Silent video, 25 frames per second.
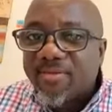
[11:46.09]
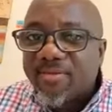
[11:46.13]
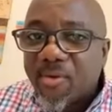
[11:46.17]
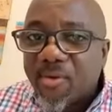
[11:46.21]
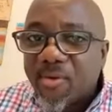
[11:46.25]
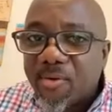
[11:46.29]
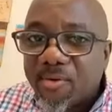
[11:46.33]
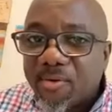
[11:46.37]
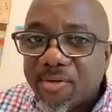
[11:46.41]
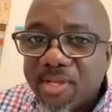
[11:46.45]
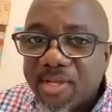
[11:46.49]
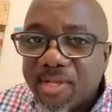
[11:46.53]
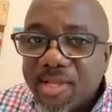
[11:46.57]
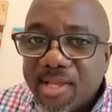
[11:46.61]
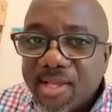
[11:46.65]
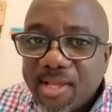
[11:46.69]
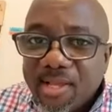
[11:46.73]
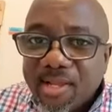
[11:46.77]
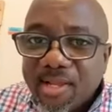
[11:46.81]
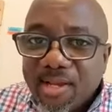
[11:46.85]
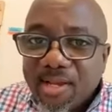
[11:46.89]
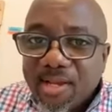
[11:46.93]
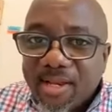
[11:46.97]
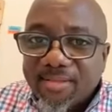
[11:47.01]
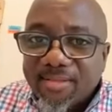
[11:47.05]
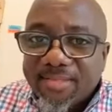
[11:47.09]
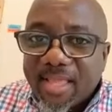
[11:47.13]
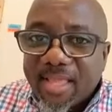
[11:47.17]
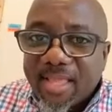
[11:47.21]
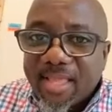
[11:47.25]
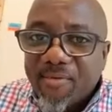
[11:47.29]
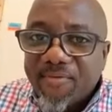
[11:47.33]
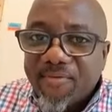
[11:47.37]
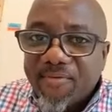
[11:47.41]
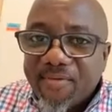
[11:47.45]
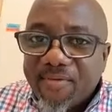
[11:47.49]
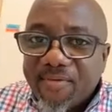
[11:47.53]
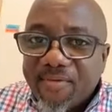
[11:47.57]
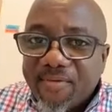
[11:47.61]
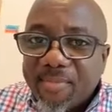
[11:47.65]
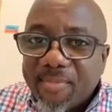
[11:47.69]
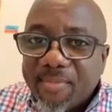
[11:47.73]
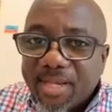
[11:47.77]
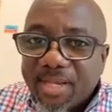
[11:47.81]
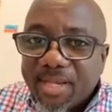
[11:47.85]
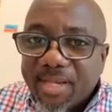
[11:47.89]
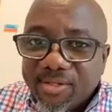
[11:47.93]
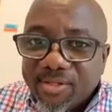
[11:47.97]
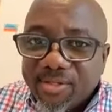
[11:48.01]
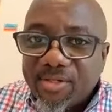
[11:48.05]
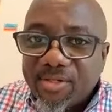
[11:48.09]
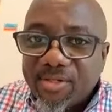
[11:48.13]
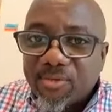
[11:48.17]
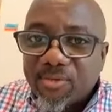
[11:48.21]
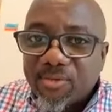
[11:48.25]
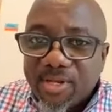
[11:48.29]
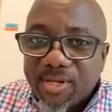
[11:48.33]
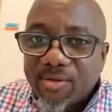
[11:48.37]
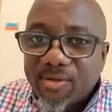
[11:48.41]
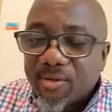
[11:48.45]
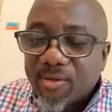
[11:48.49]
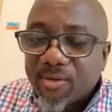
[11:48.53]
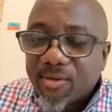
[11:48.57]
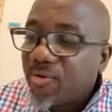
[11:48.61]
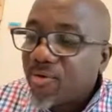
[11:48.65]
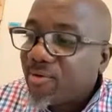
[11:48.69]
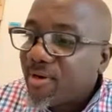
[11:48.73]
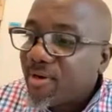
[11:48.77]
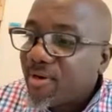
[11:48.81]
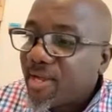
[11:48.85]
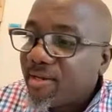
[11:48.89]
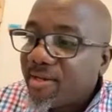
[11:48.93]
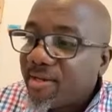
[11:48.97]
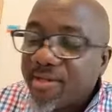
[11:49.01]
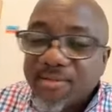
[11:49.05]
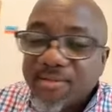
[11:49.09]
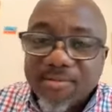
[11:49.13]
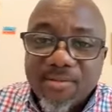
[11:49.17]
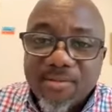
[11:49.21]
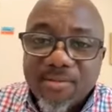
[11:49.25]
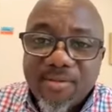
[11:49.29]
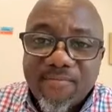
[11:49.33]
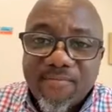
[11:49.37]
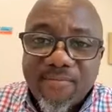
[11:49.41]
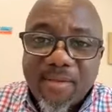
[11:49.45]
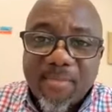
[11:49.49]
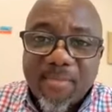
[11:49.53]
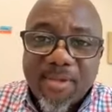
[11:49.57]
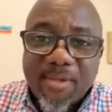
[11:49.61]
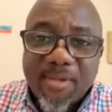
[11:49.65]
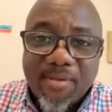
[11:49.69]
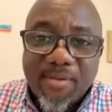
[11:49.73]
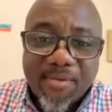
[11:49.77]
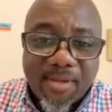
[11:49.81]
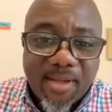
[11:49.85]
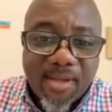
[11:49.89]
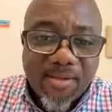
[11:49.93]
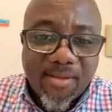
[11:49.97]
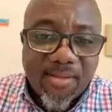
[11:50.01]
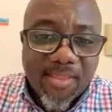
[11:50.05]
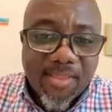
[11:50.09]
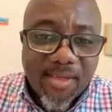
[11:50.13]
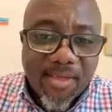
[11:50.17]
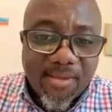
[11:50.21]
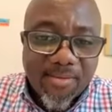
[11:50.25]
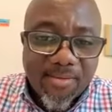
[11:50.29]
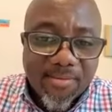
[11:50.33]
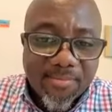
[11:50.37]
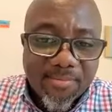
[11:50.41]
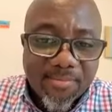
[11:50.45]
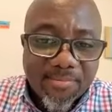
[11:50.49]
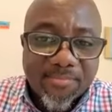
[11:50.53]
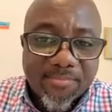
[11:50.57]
So let's start with Femi, then Shiju, then Dr. Rade. Femi, are you there?